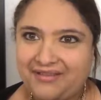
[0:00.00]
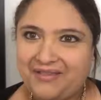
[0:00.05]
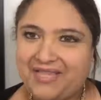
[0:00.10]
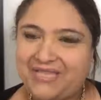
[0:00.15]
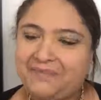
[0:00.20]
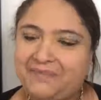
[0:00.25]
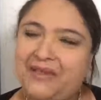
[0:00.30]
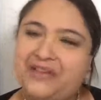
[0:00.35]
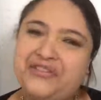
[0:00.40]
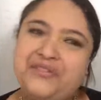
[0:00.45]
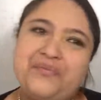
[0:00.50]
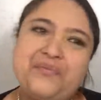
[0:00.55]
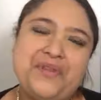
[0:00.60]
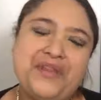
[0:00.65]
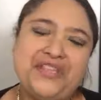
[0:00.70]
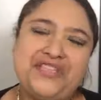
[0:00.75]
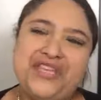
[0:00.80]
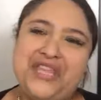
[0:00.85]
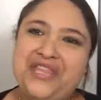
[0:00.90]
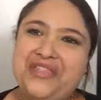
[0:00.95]
especially when
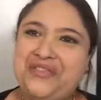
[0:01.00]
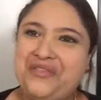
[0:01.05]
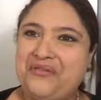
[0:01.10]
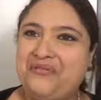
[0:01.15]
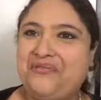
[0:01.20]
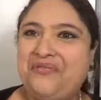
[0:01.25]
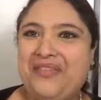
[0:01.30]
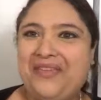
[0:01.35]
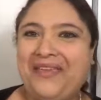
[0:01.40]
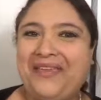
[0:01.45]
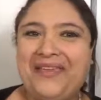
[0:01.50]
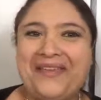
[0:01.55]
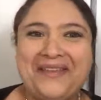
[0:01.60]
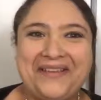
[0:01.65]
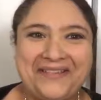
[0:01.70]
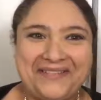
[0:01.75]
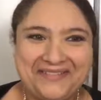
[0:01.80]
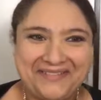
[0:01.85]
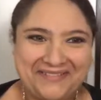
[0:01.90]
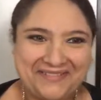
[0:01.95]
it's a new thing,
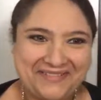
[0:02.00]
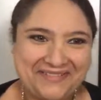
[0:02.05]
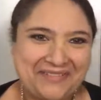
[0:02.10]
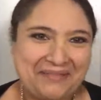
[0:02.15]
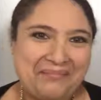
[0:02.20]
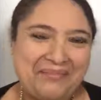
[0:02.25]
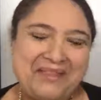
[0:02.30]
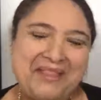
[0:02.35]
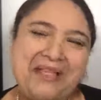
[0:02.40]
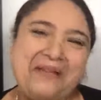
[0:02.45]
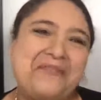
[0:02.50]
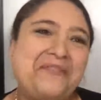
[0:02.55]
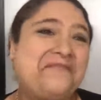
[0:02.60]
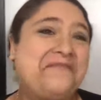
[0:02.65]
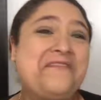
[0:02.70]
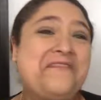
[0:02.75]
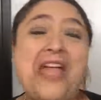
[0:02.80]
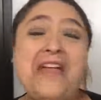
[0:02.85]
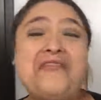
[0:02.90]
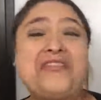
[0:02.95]
something that we've
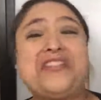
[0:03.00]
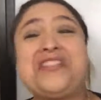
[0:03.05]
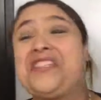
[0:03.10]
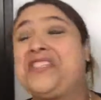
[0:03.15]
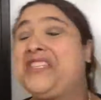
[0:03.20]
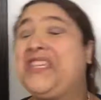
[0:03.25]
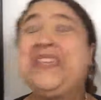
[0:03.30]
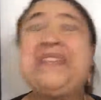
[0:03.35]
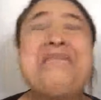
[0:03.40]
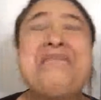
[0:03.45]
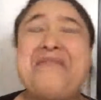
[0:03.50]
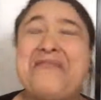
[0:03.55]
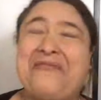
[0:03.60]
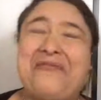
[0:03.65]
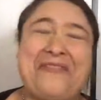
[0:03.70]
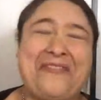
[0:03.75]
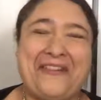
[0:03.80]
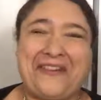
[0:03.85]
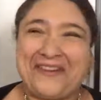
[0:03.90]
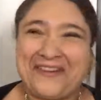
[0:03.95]
never seen
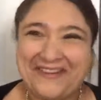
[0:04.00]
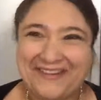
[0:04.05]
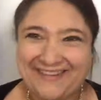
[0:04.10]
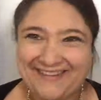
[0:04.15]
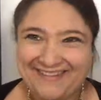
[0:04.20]
before.